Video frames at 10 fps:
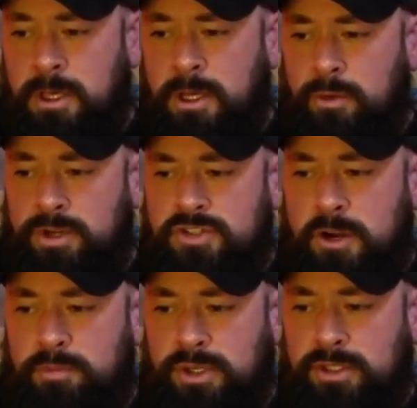We're going to
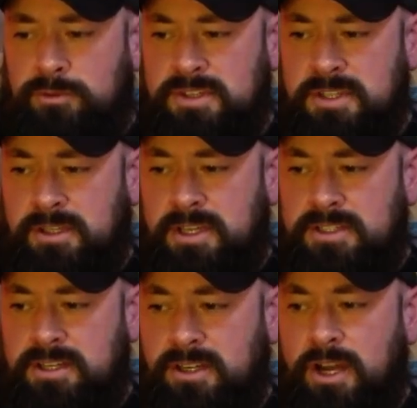start building resilience
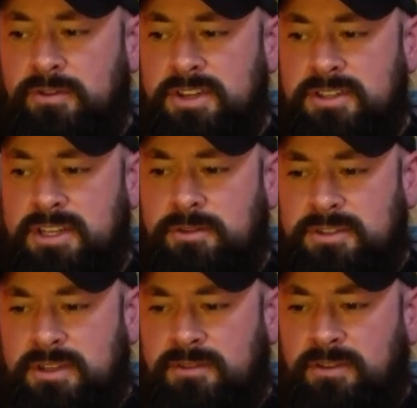and uncover the
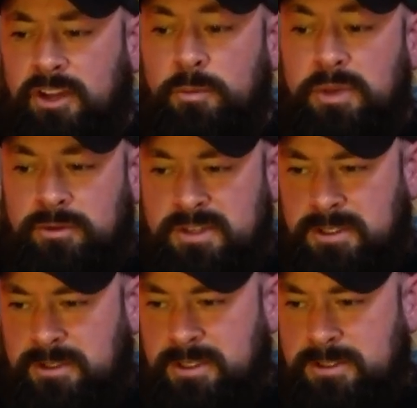secrets to developing
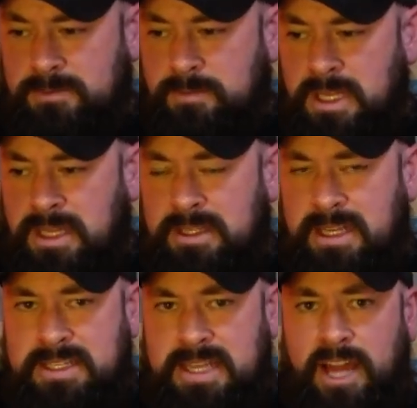resilience.
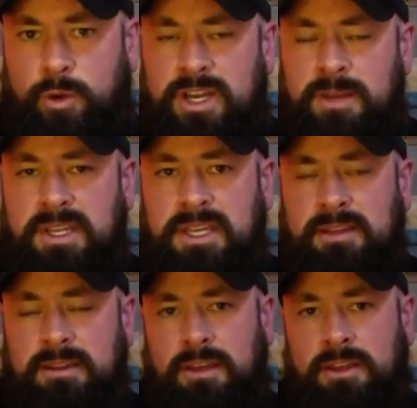That's equanimity,
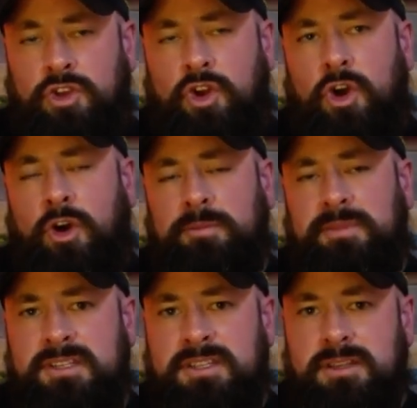the
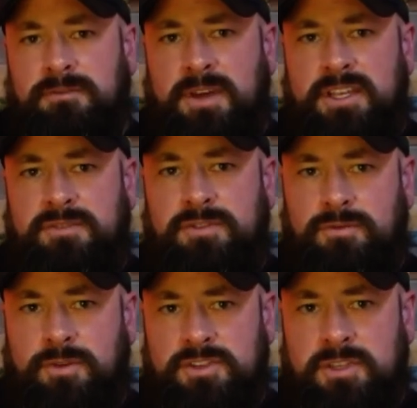calmness in the face of
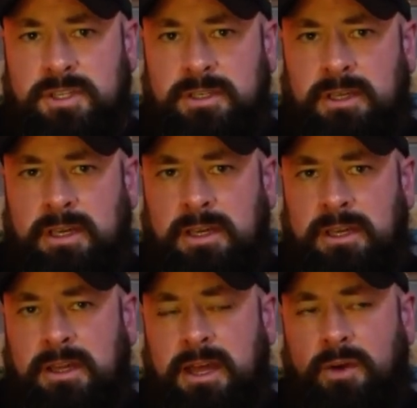adversity.
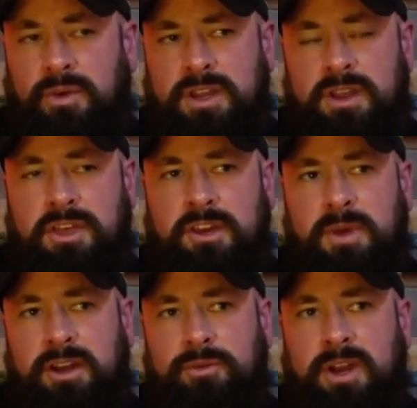I want you to think
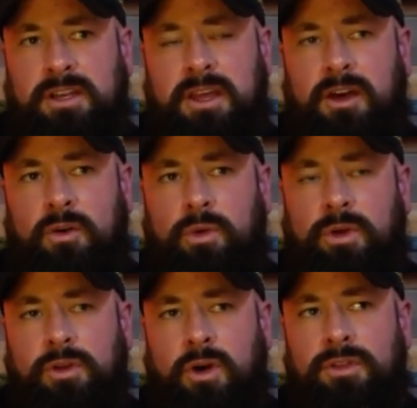about it right now
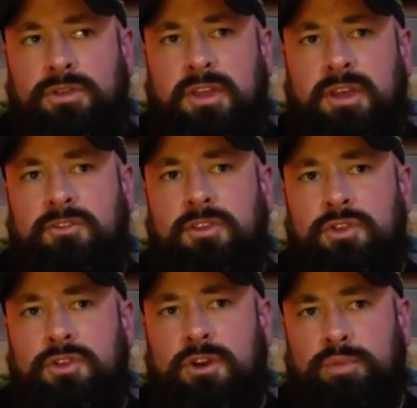with all the things that
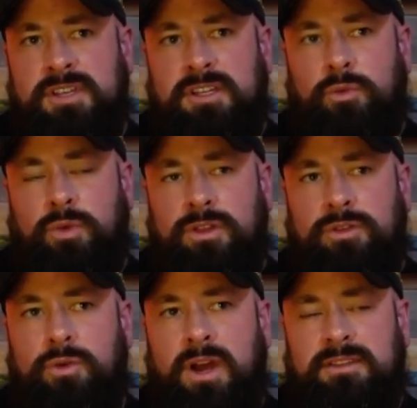you get presented with
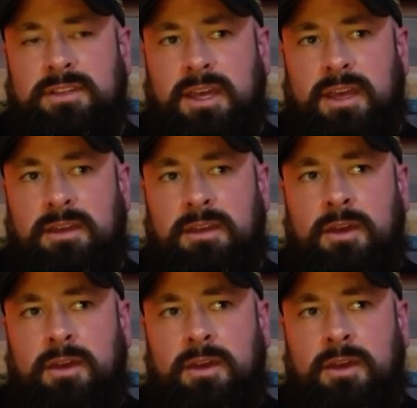throughout the day.